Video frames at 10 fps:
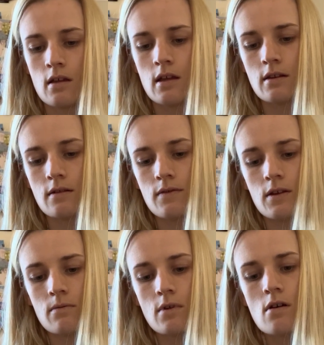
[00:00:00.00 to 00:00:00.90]
And a
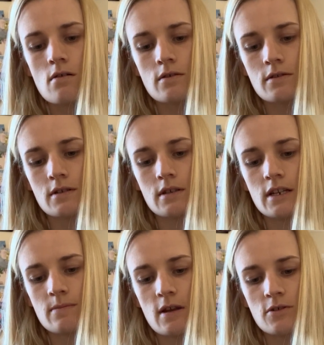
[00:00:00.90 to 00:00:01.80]
few knots. You
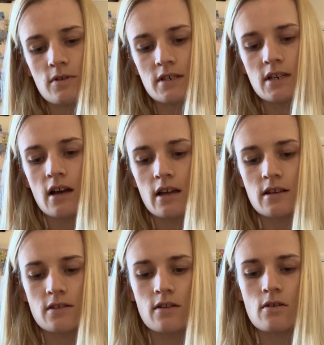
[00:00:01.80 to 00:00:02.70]
need to make sure it's tight
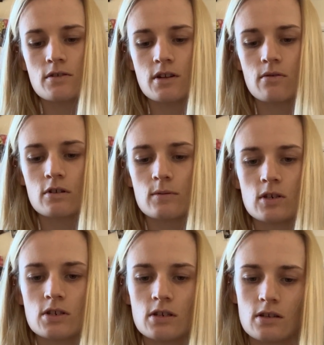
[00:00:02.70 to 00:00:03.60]
so the knots don't come
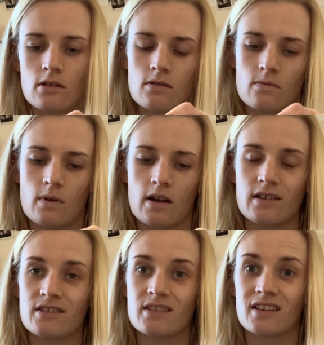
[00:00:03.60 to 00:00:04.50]
undone,
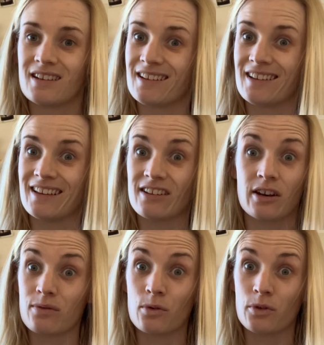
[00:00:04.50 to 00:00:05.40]
otherwise it's
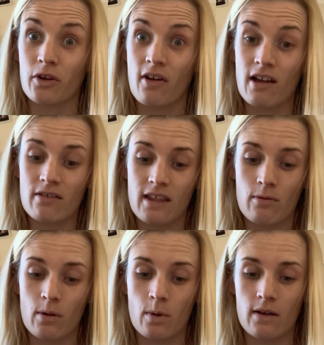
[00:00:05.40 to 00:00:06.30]
going to fall to the ground and that
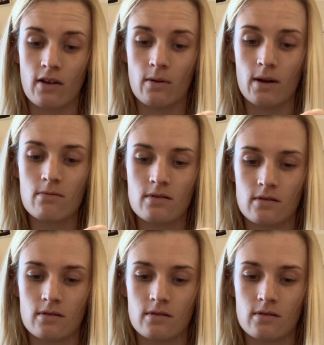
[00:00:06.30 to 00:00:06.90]
won't work very well.